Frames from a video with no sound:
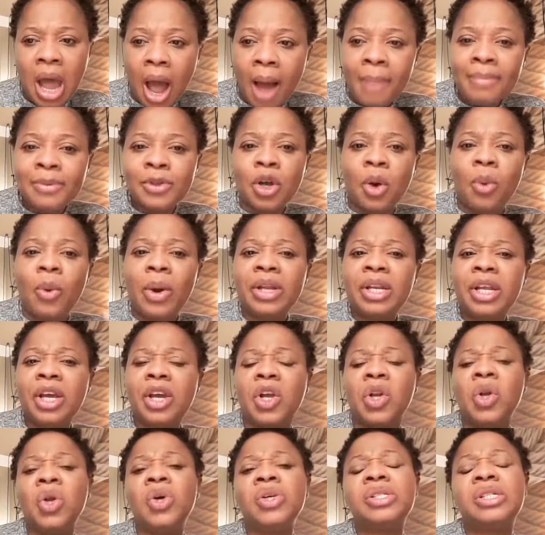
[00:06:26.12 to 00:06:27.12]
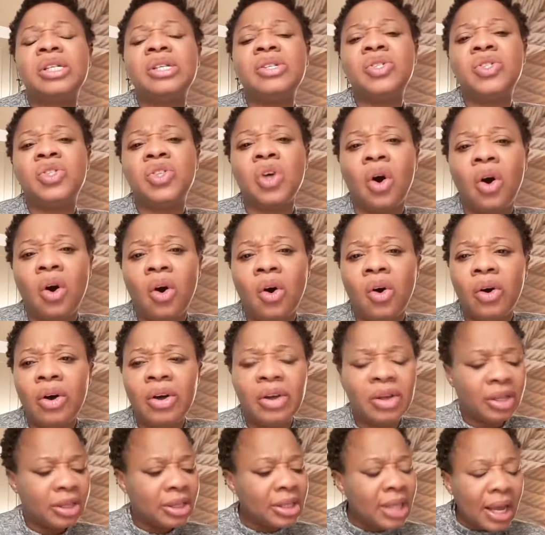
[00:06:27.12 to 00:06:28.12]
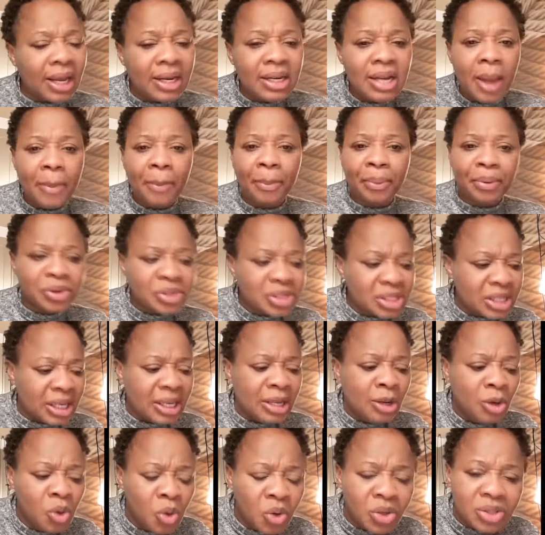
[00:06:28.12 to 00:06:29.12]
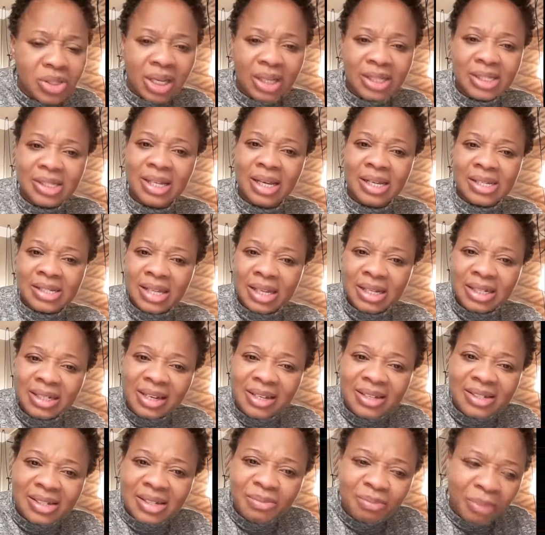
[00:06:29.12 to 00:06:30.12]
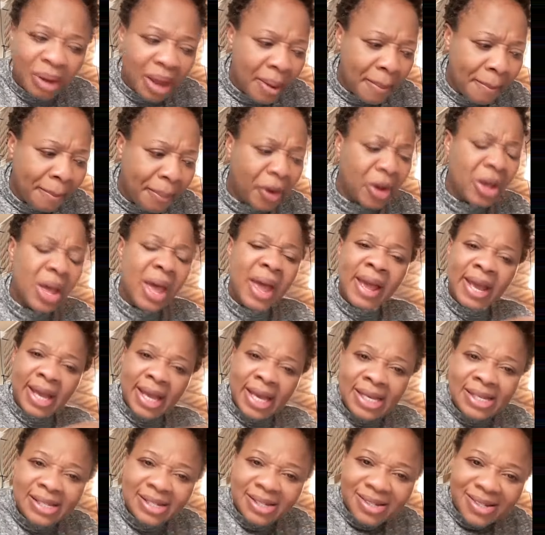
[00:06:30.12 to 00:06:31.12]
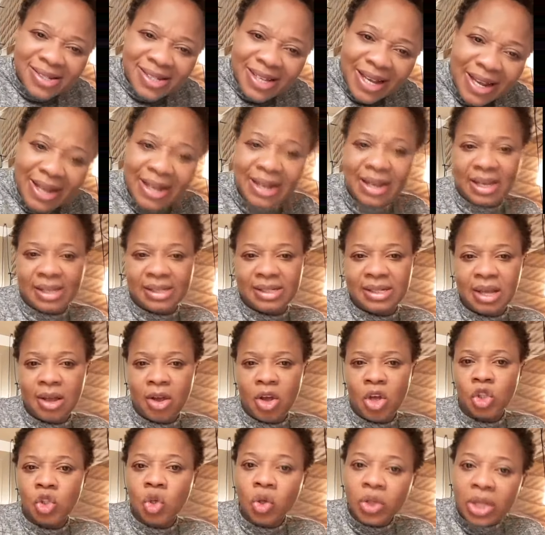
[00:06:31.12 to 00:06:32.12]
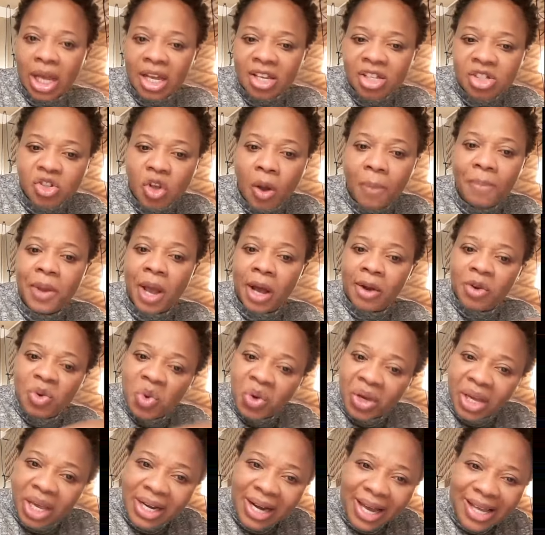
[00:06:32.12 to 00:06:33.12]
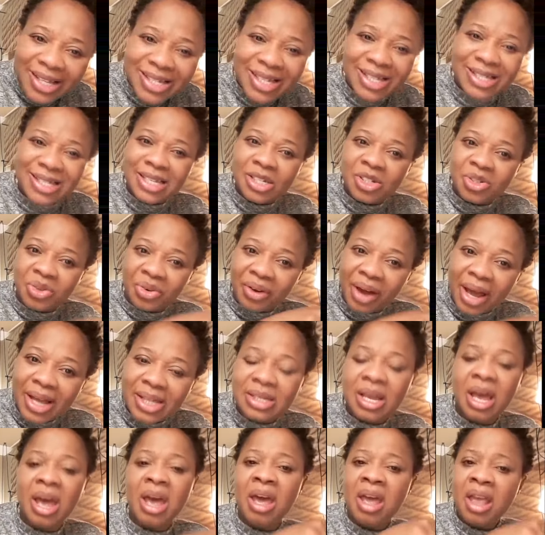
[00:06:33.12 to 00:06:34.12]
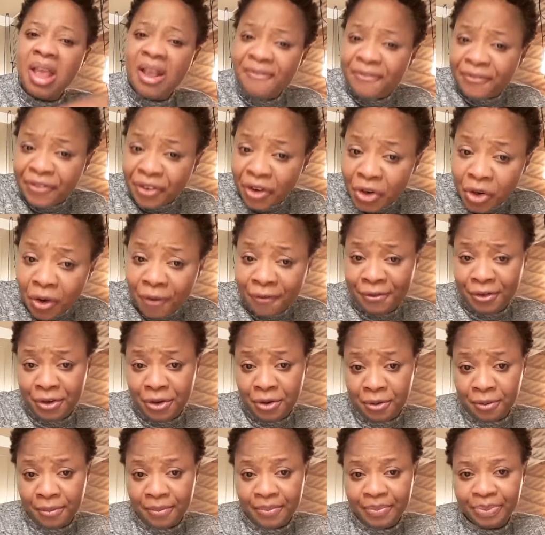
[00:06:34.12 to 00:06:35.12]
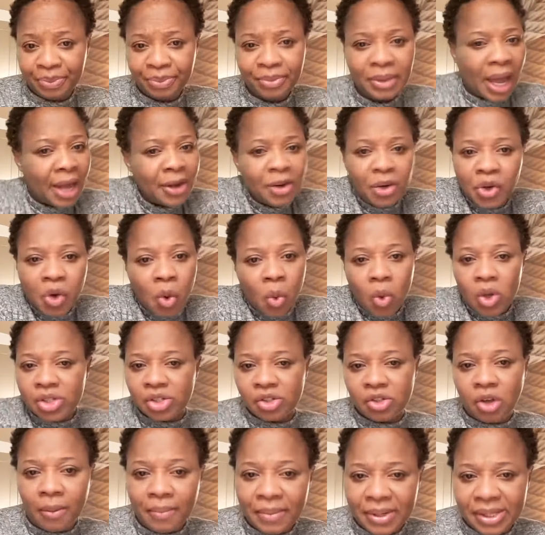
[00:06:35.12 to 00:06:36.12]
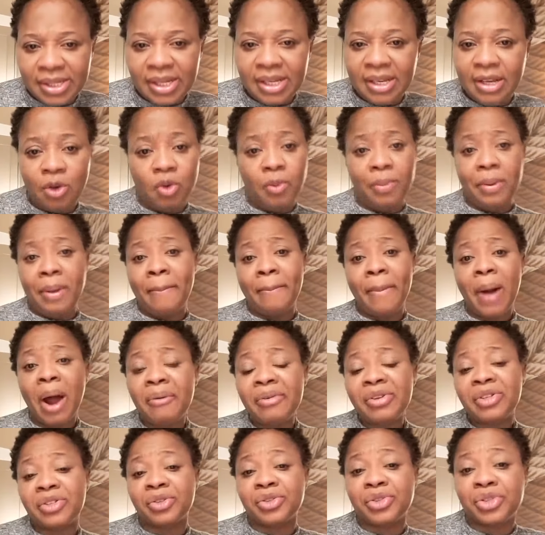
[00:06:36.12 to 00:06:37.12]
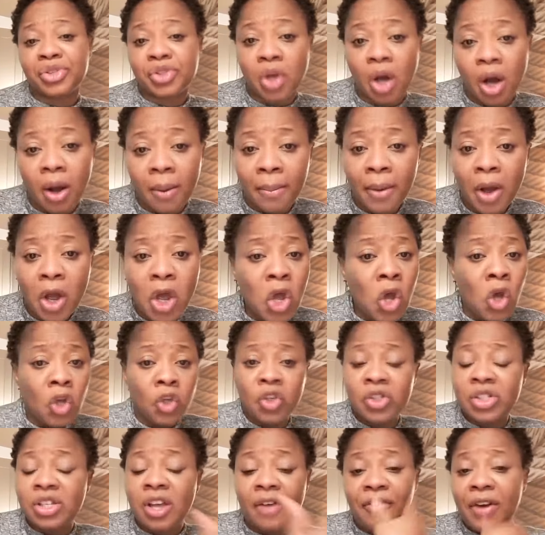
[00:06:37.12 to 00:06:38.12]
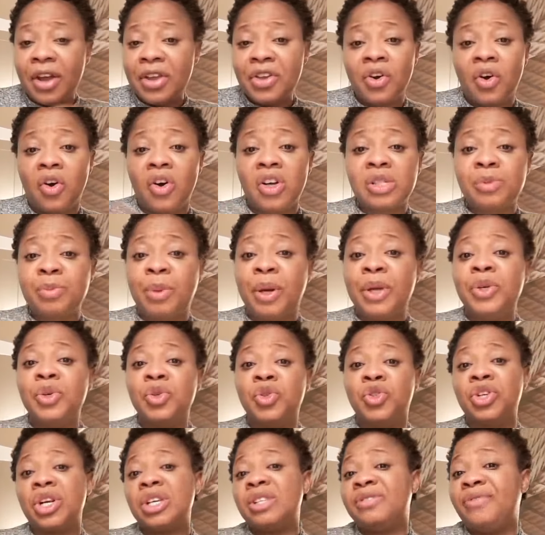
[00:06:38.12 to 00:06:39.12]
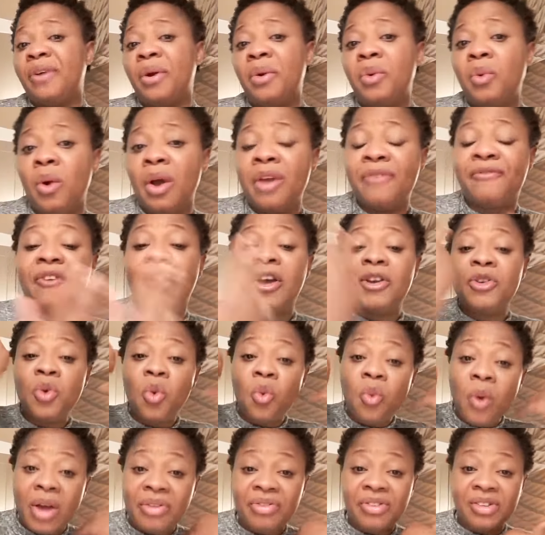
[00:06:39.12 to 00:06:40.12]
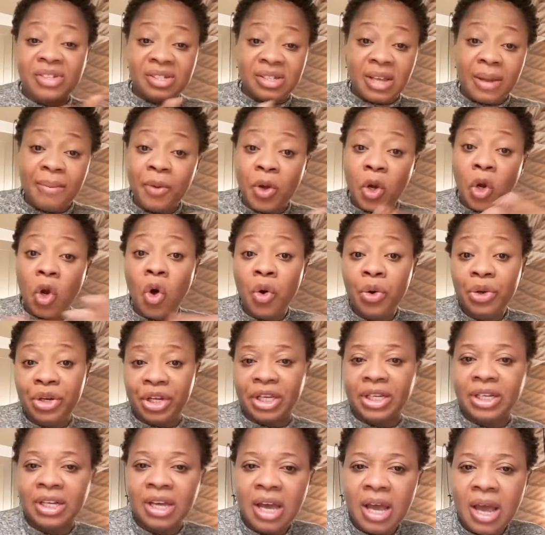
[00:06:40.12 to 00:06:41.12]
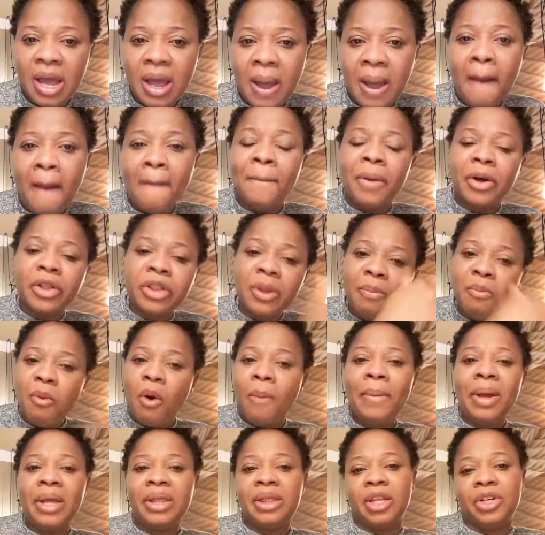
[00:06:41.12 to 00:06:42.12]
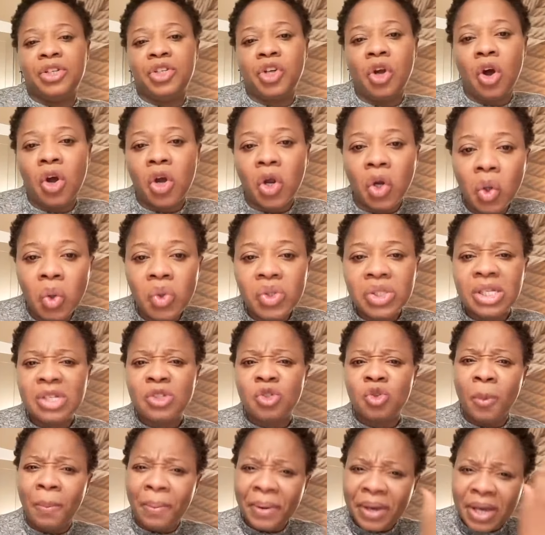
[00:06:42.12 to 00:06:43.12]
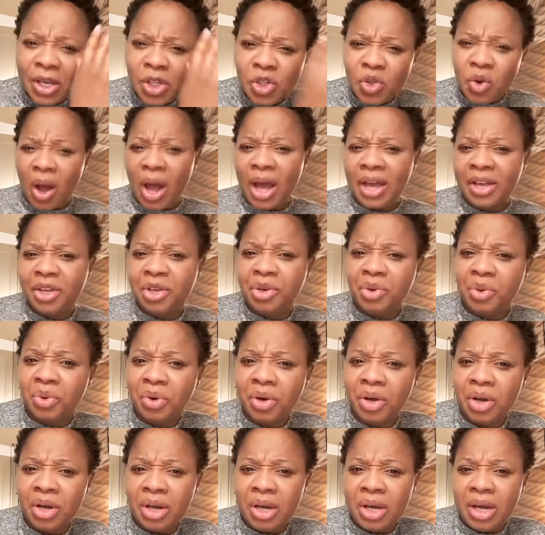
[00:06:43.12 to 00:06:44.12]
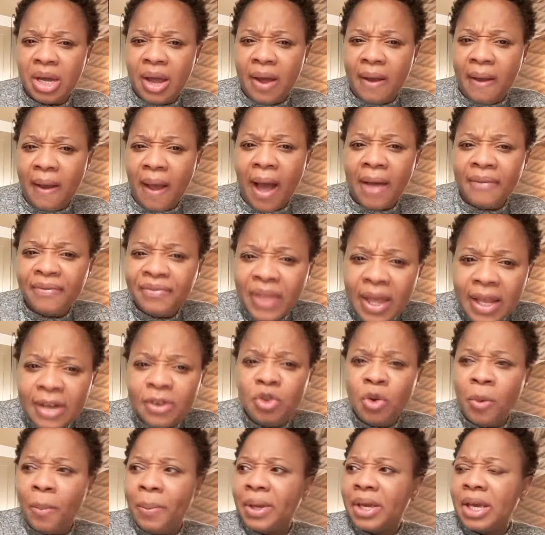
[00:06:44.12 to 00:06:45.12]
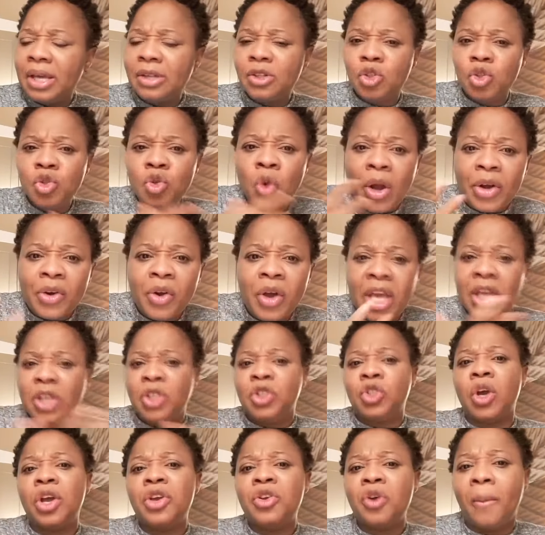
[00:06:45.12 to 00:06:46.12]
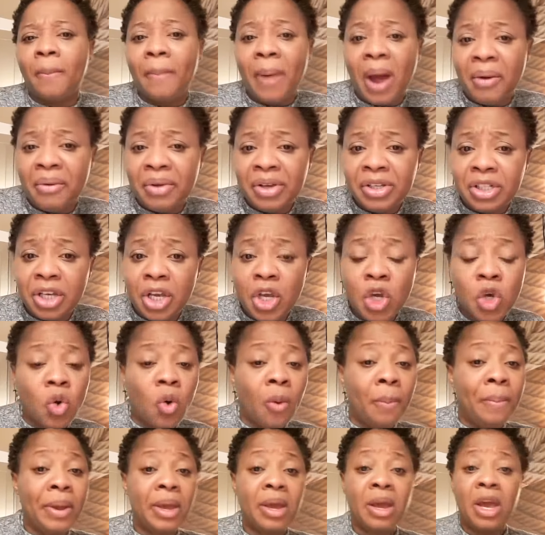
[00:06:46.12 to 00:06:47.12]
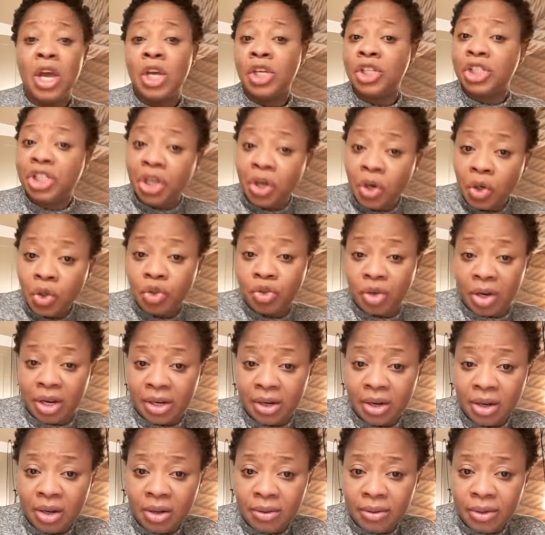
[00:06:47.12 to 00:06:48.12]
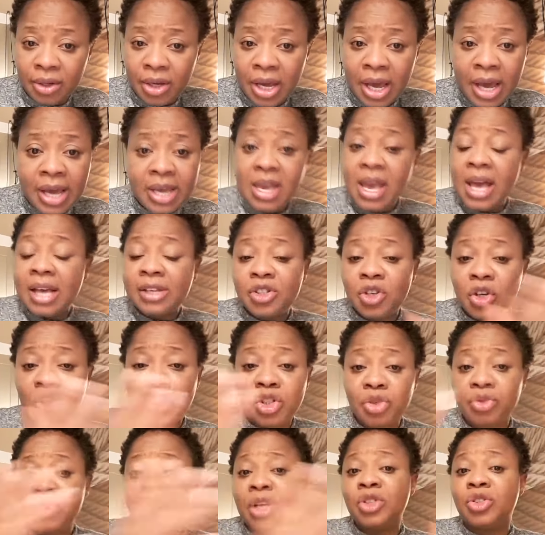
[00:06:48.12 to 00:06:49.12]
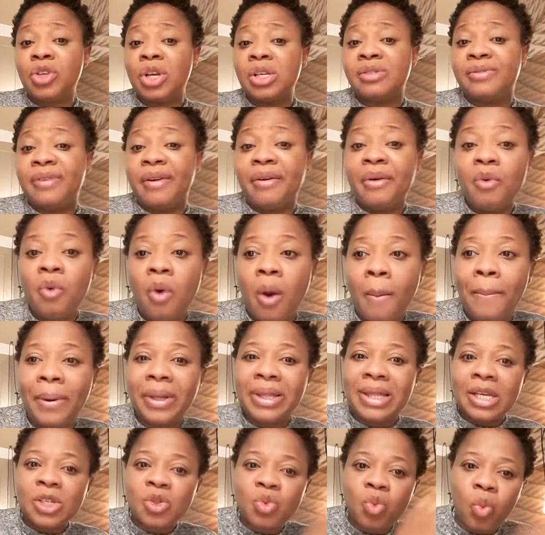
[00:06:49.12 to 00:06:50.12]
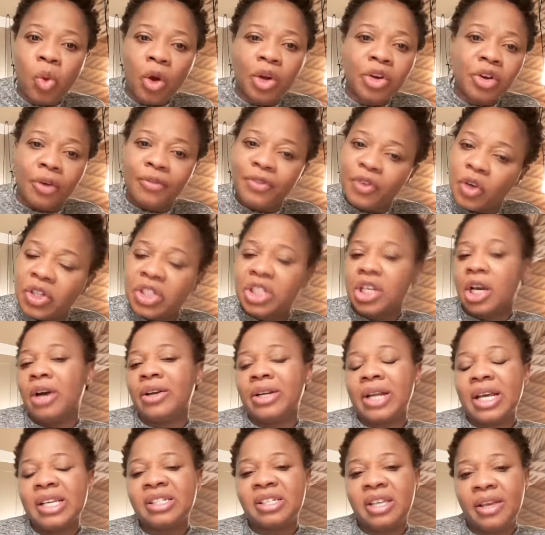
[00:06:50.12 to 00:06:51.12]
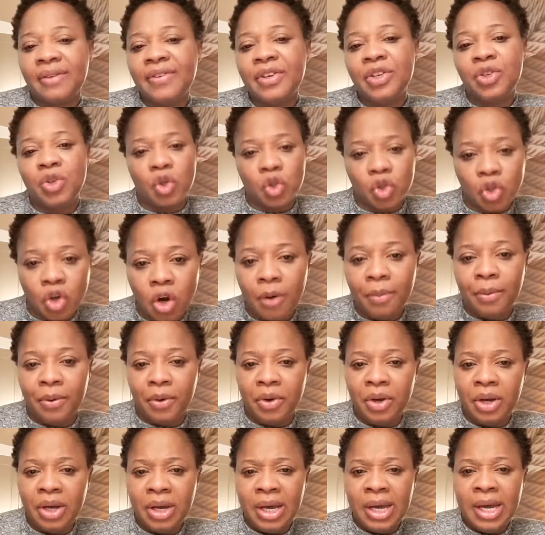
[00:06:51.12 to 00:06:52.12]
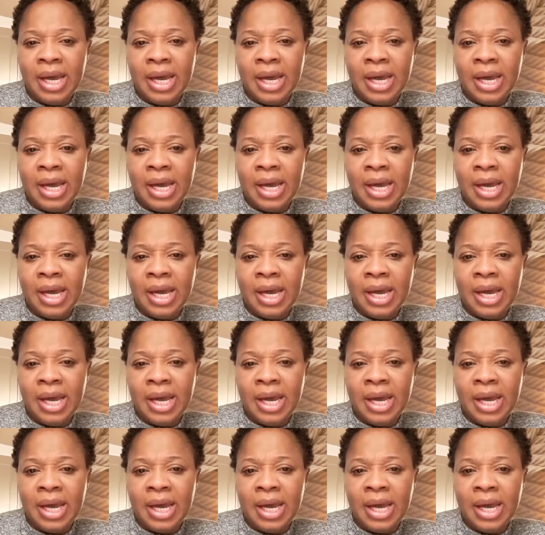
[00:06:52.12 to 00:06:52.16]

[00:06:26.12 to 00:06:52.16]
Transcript: I'm sure when he closed his door, that leprosy, he looks at it and says, "This is a bot." He's seen it. So that storm you're looking at, it is right in front of you. I don't know what storm it is. It could be marital storm. Yourself and your husband, you dress very well. In fact, you wear the same clothing. But the moment the door closes, you begin to argue. And then you begin, you are not enjoying your marriage. It could be children. Yes, your children dress very well, but there's one of your child that is giving you trouble.